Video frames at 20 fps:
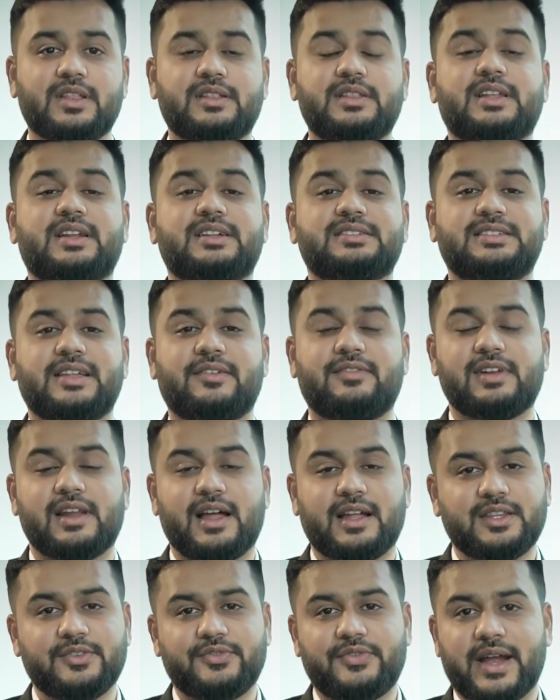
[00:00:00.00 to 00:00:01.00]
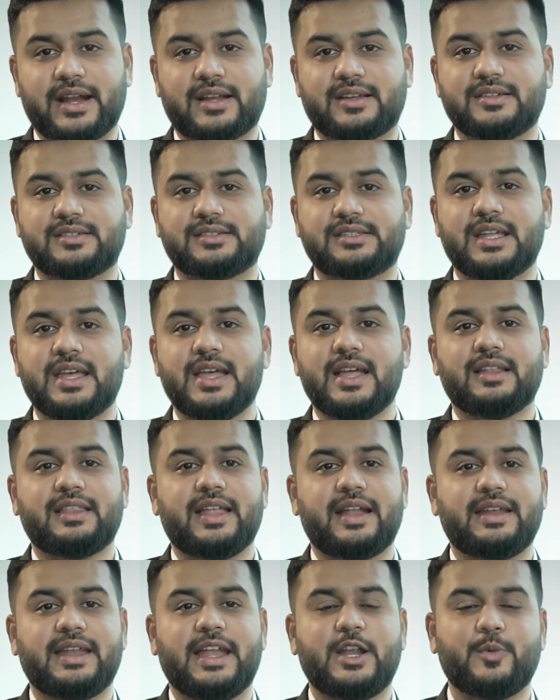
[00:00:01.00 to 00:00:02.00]
There are several other factors
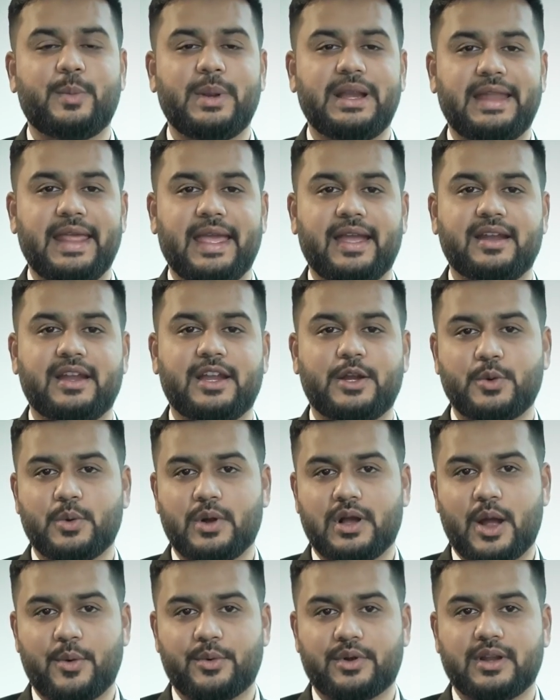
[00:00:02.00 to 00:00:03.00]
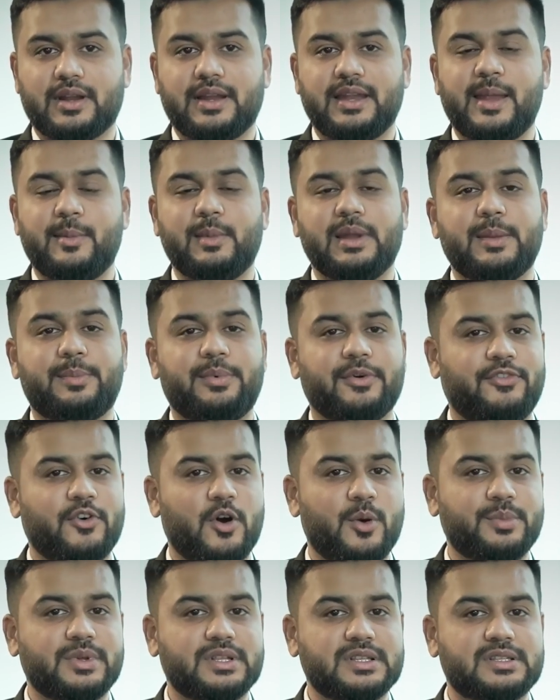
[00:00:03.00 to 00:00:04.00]
that need to be taken into account, namely
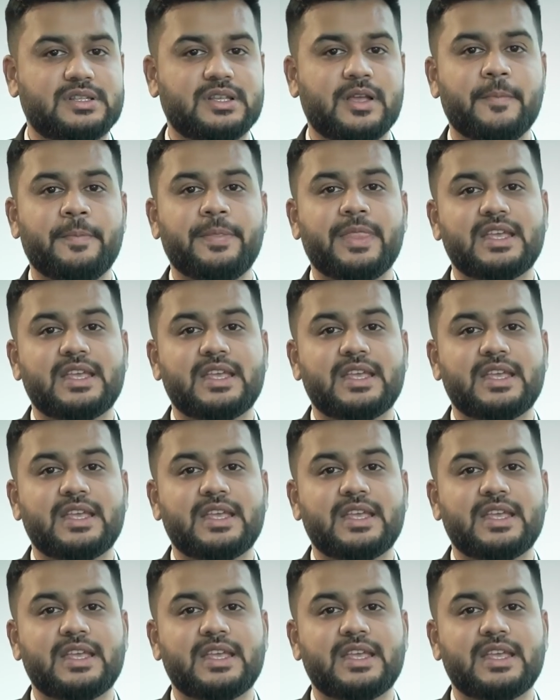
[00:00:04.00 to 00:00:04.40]
performance,